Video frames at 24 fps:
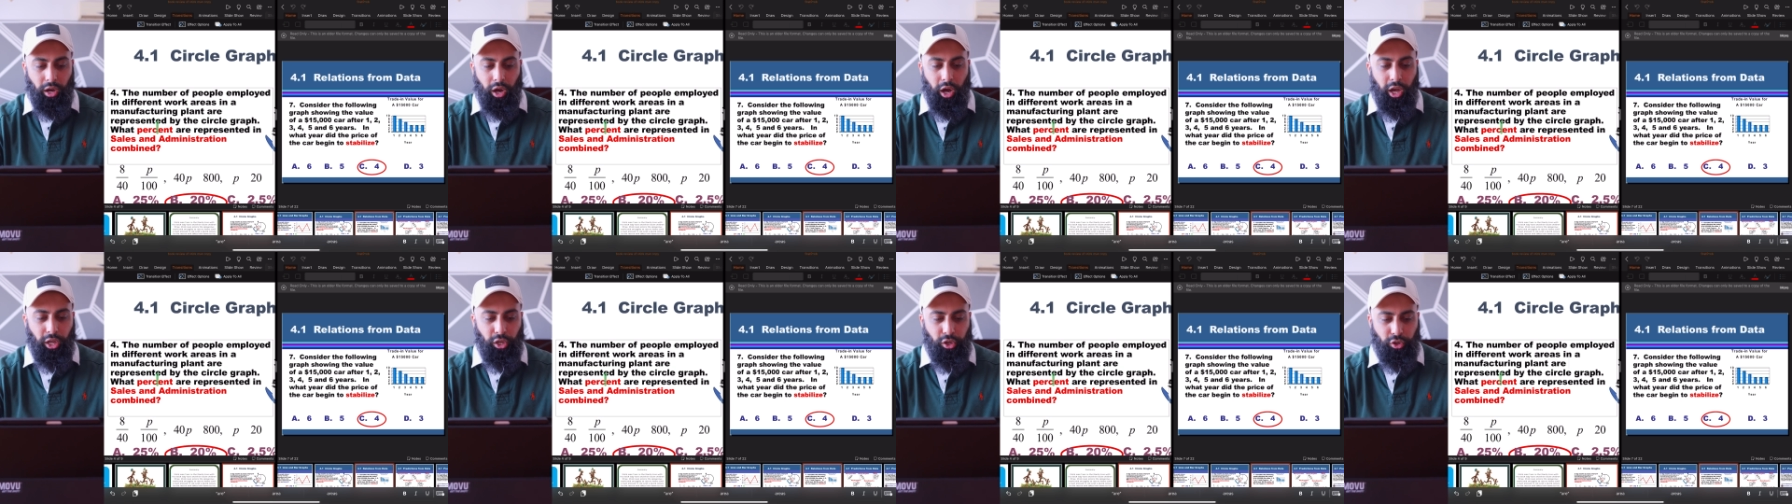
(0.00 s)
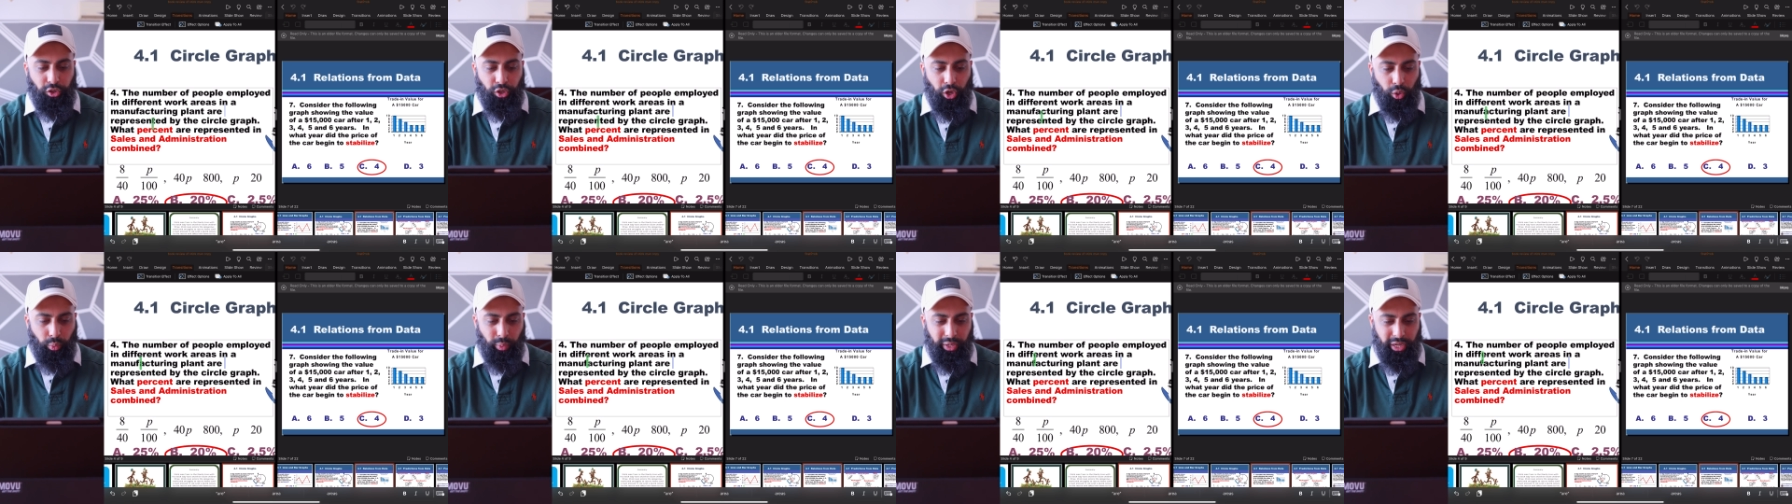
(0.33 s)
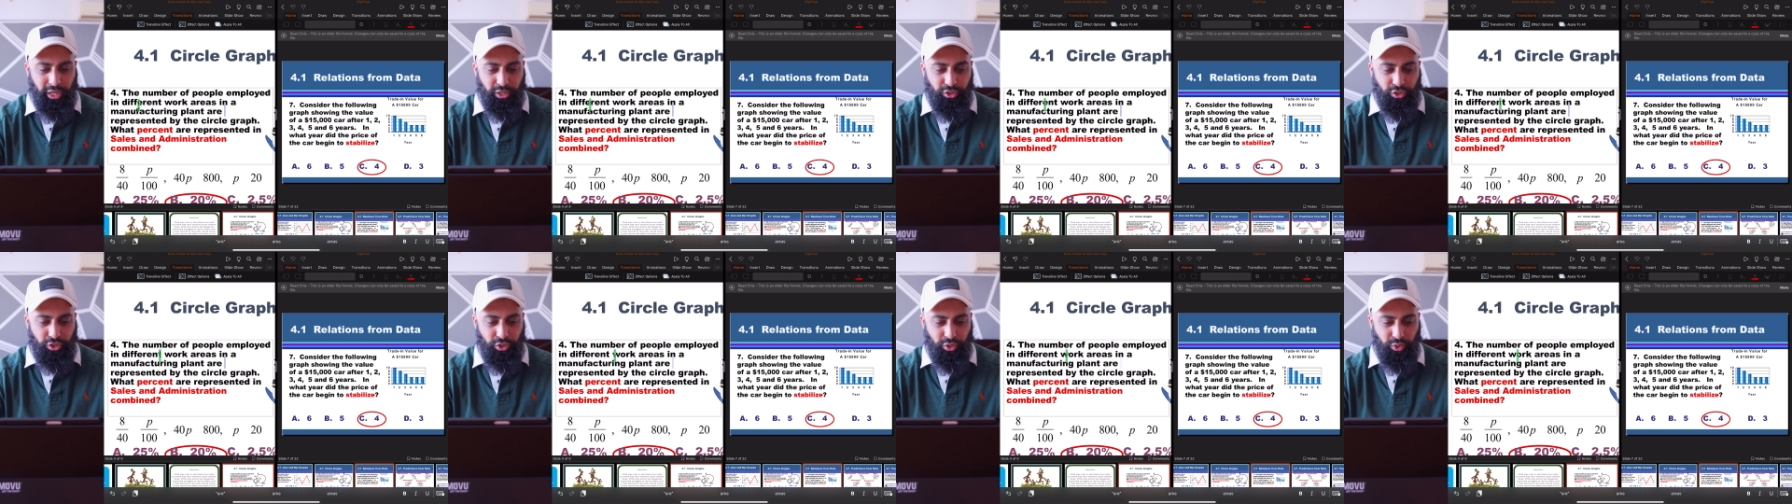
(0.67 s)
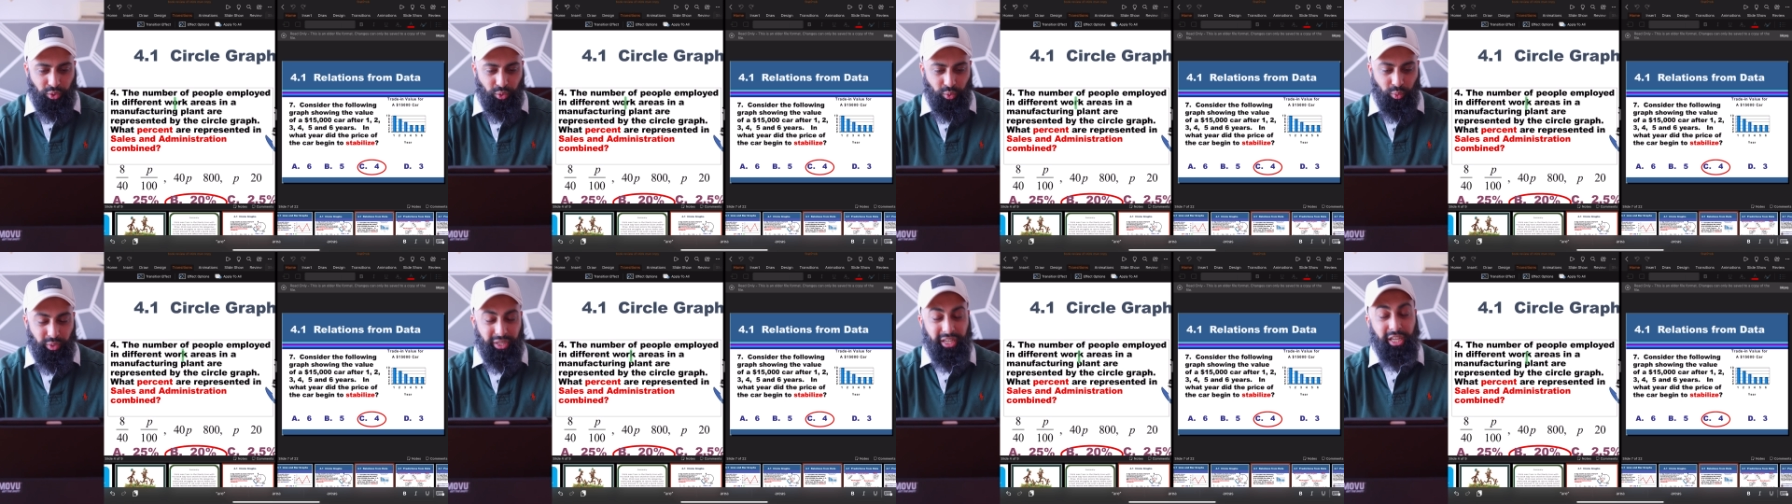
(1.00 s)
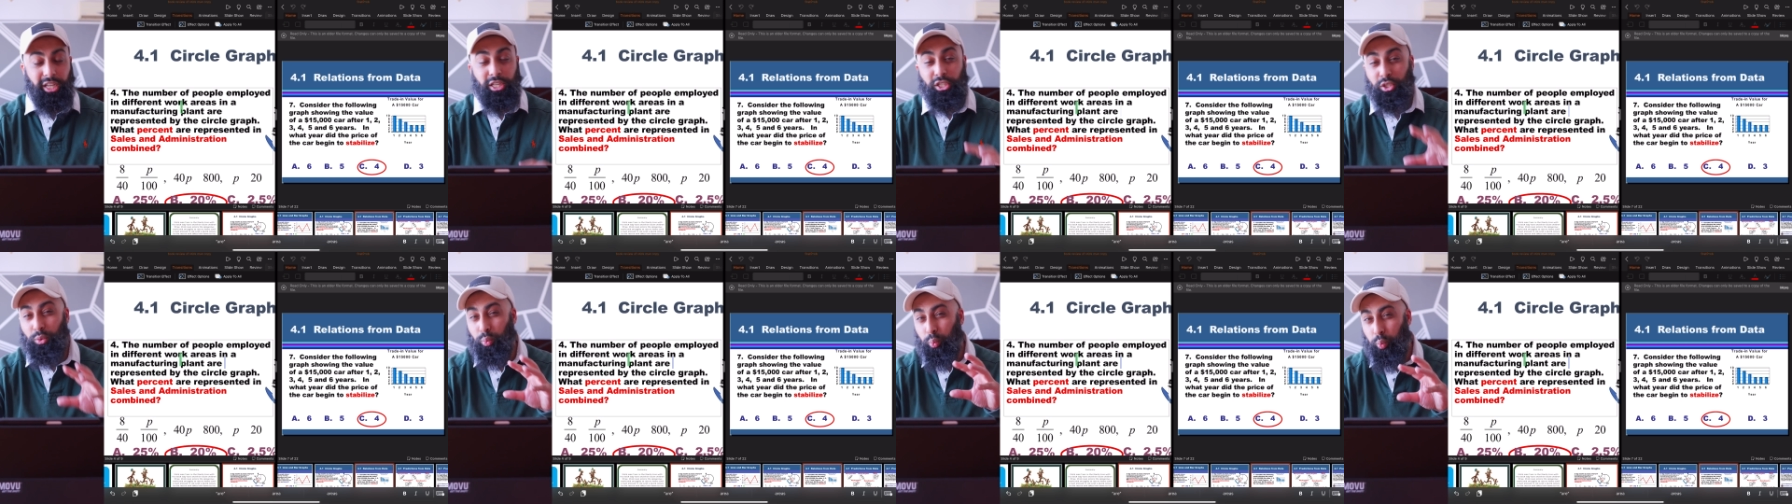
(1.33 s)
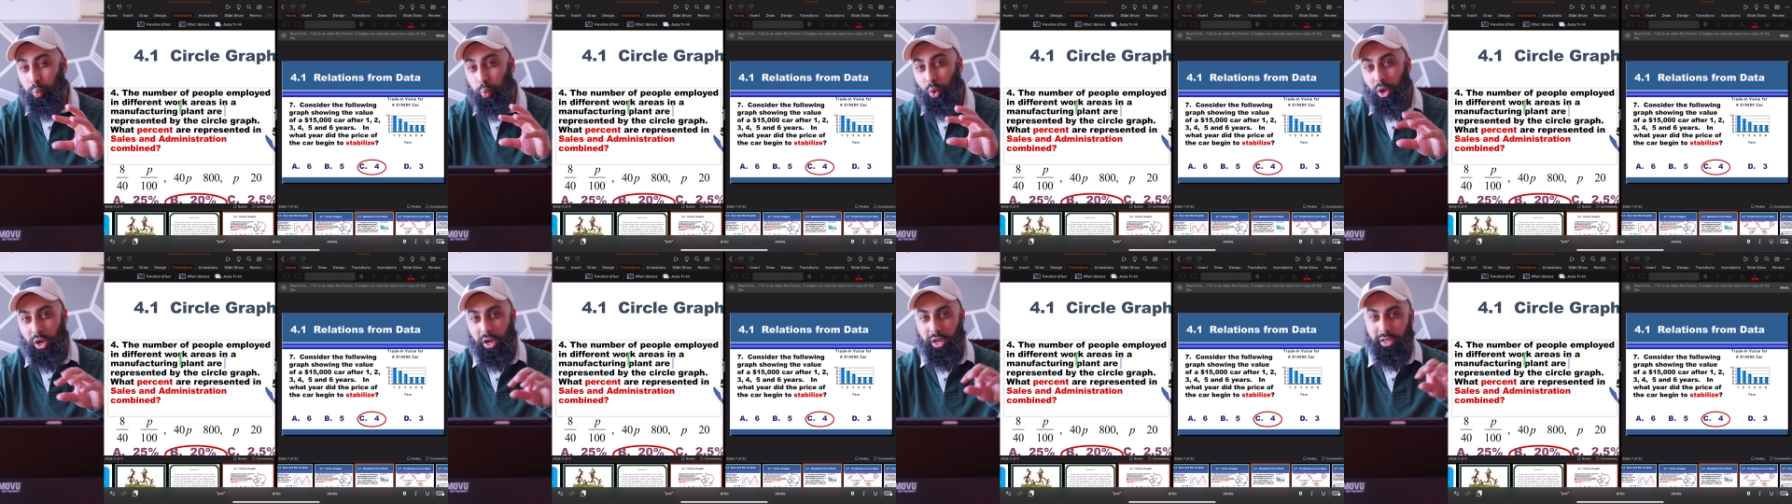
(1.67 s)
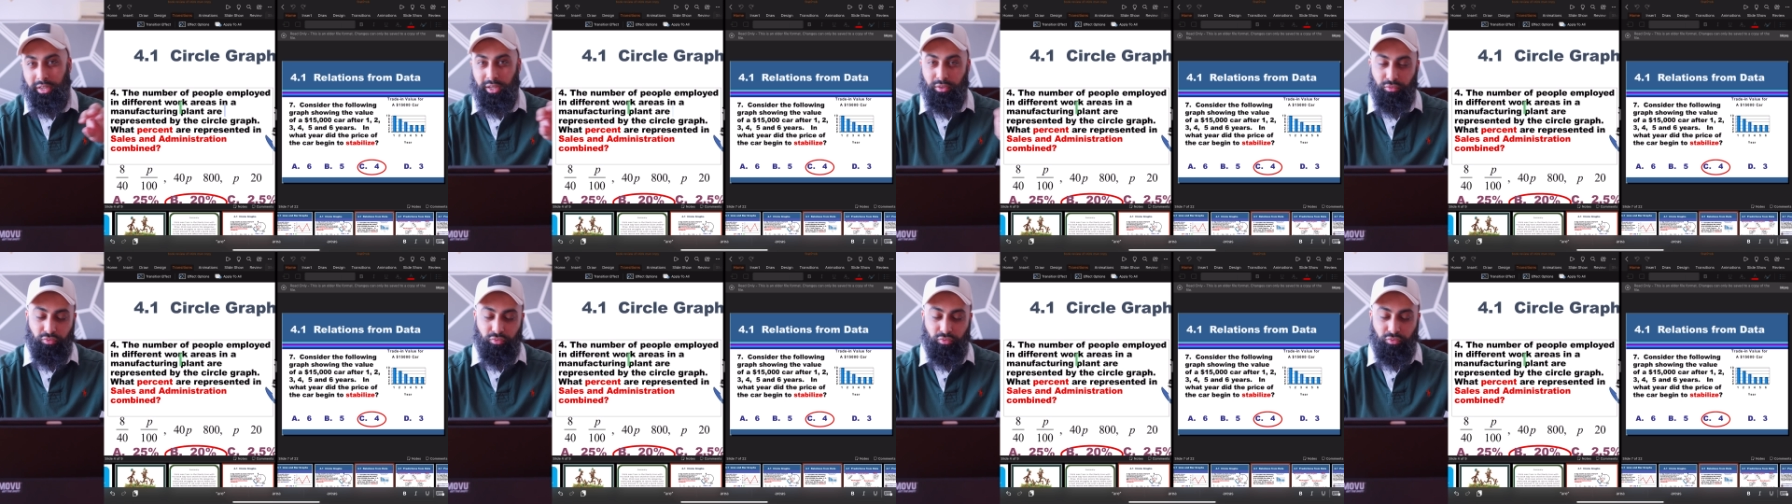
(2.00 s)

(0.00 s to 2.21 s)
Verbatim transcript: I could go into each word